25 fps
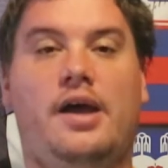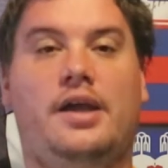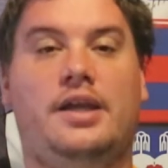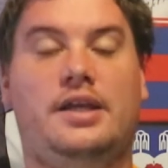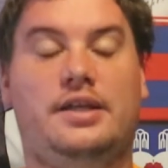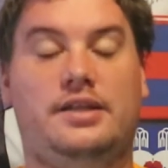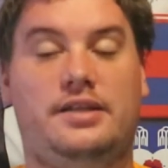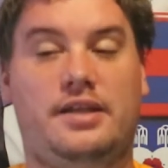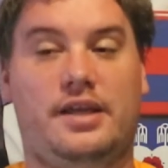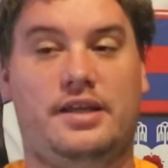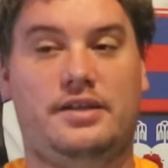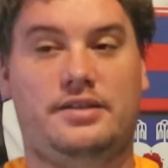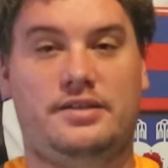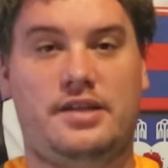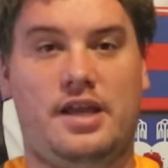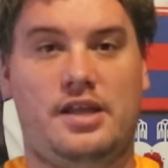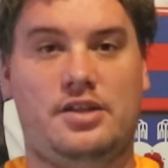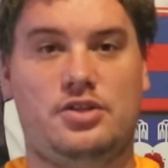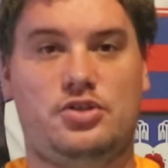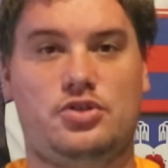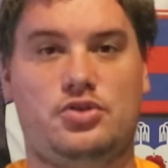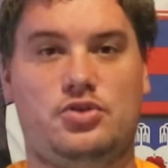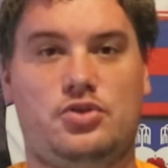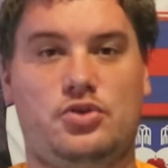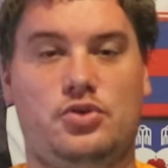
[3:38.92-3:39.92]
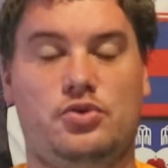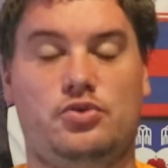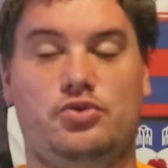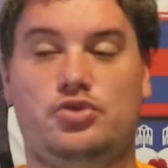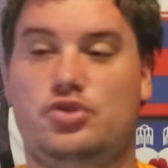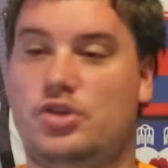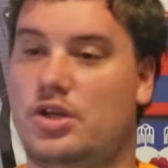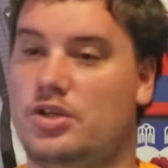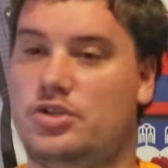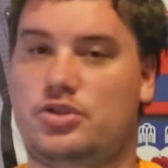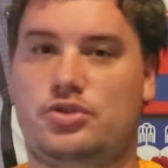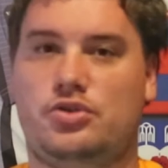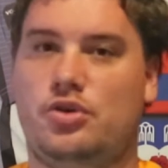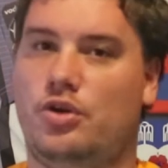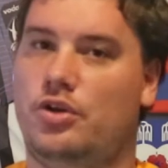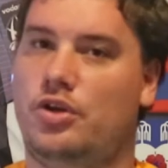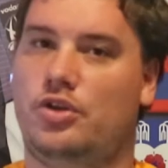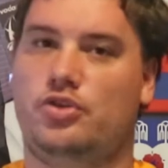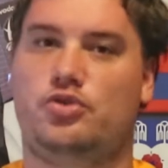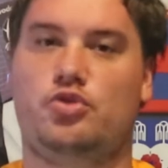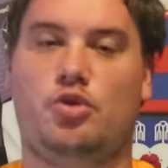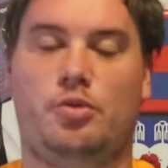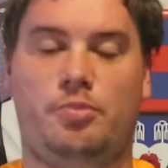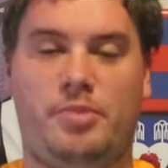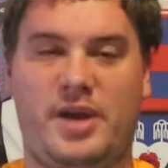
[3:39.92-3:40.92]
he tends to just turn
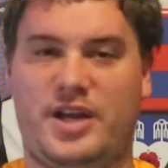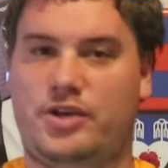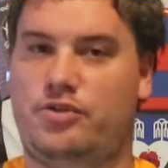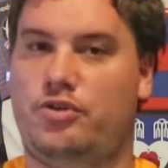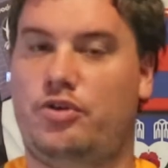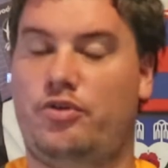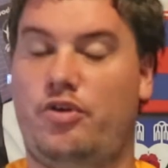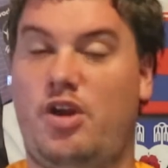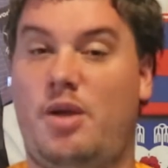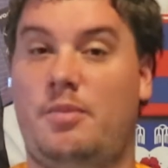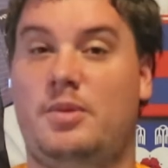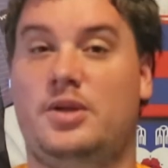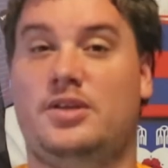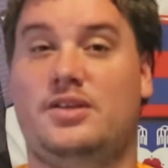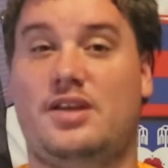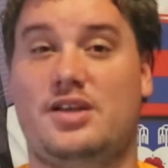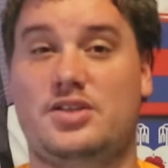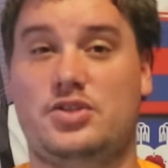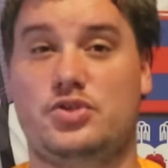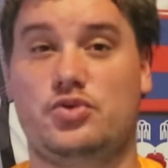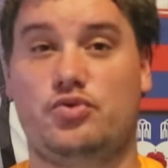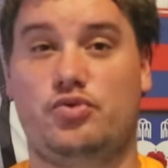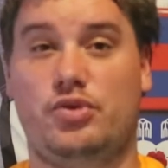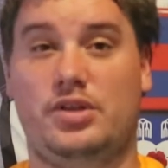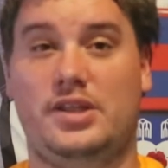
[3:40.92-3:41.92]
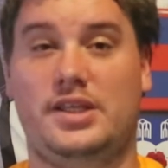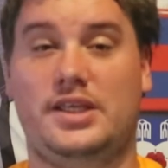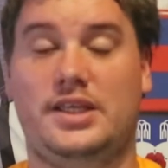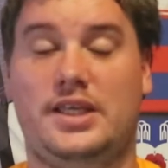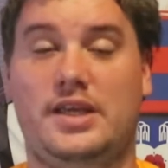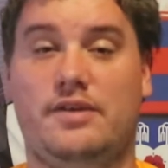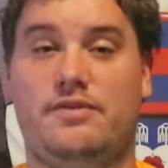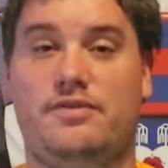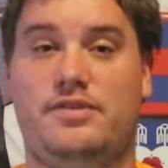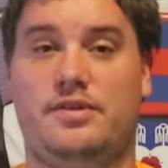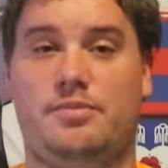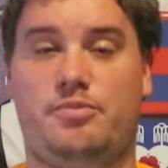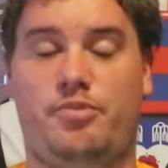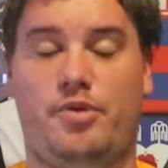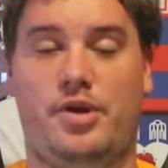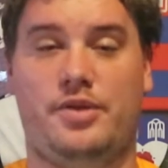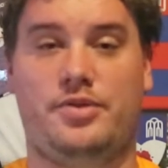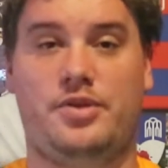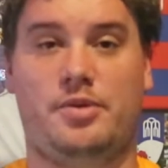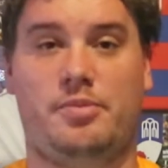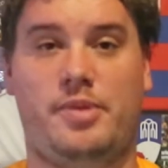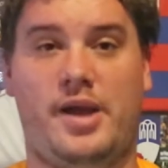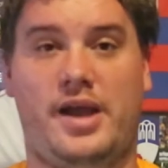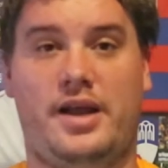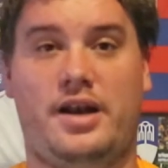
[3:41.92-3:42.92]
into a battering ram and doesn't really give
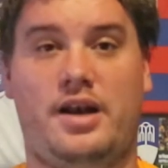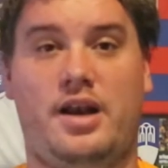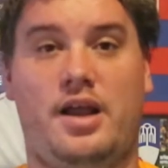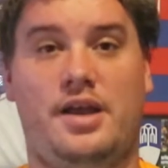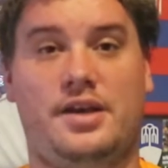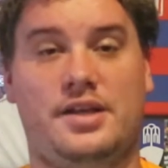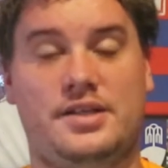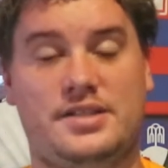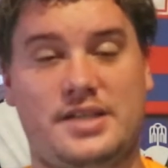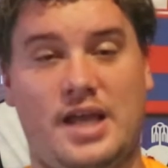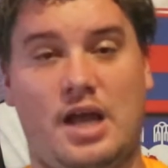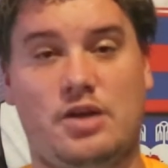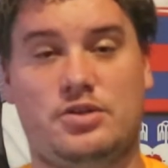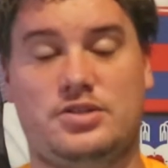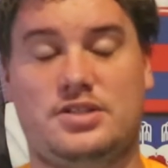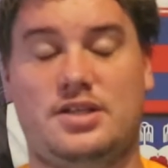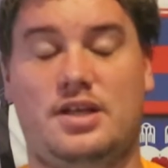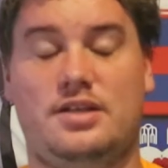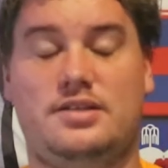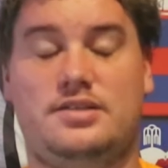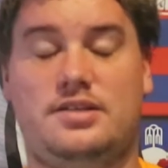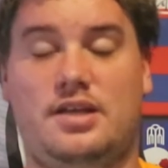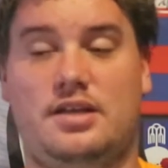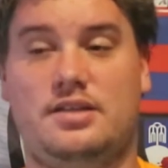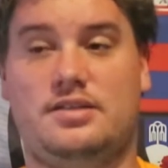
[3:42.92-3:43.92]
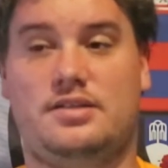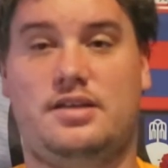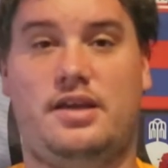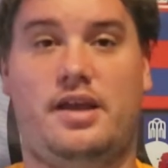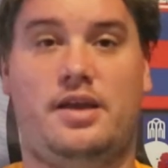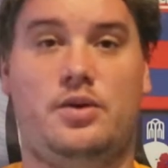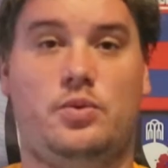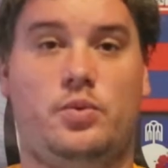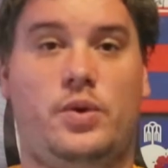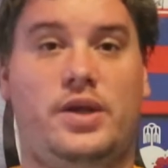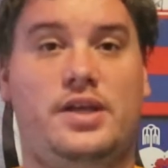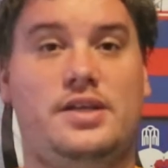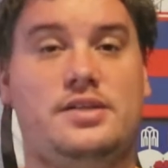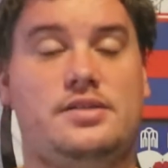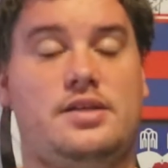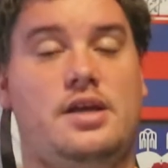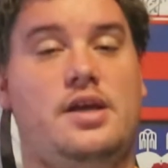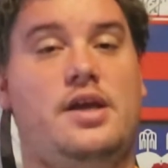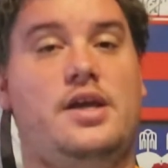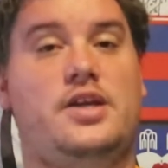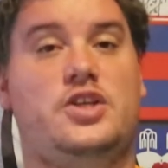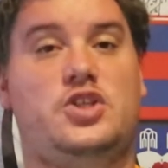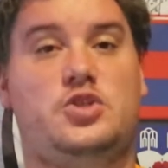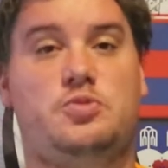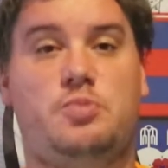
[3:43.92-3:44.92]
the backline, his outside center and wings,
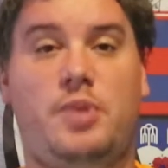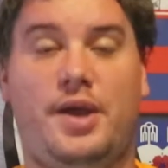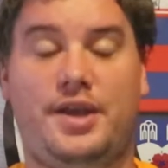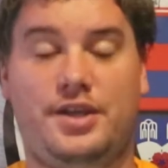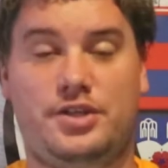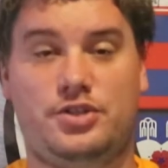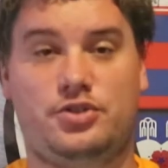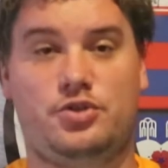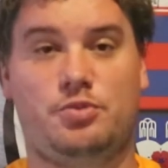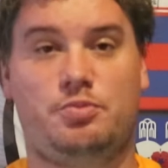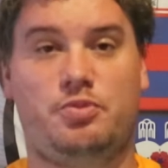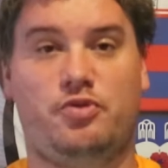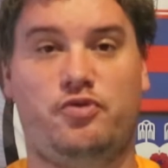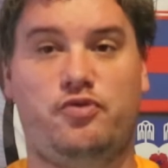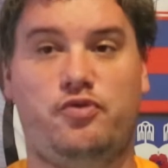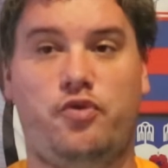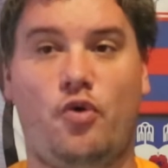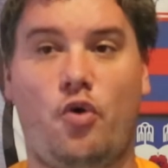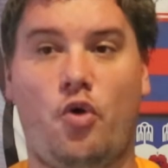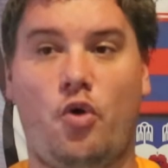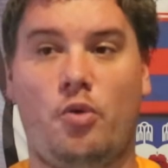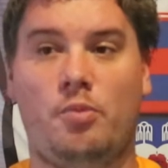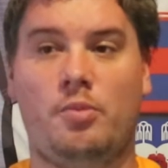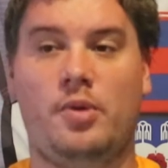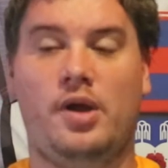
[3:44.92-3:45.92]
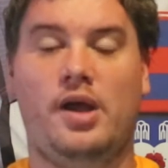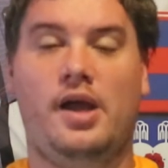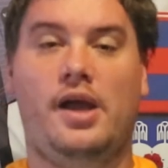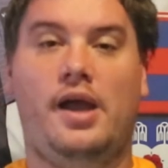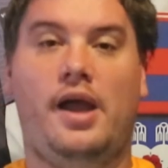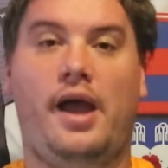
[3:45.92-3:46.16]
space to perform.